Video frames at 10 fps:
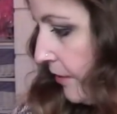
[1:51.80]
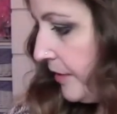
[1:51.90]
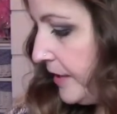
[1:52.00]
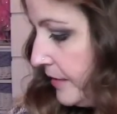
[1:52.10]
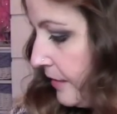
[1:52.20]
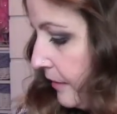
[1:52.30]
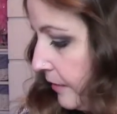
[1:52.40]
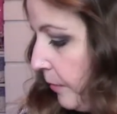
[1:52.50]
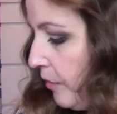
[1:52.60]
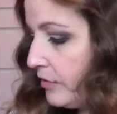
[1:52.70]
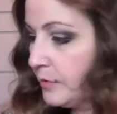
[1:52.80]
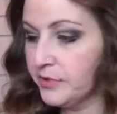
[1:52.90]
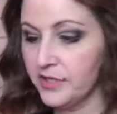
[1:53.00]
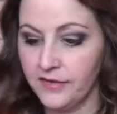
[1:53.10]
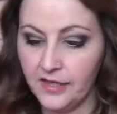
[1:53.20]
you inside the box,
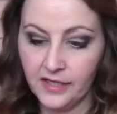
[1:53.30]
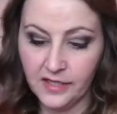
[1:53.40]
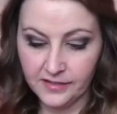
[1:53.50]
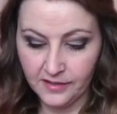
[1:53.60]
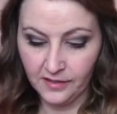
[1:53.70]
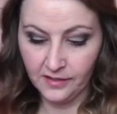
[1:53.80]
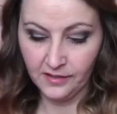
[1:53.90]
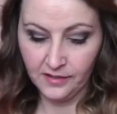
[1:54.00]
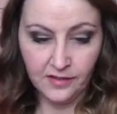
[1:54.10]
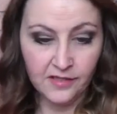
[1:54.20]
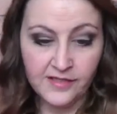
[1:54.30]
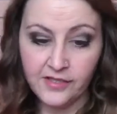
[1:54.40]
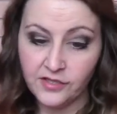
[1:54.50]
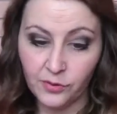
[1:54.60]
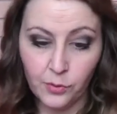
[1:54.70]
which I think is
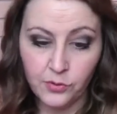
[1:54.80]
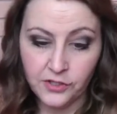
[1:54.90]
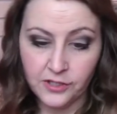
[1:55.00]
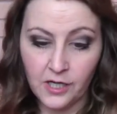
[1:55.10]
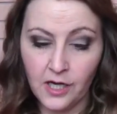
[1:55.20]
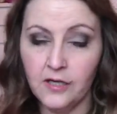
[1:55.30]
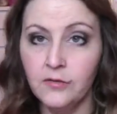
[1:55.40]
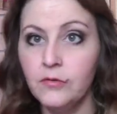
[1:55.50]
such a gorgeous colour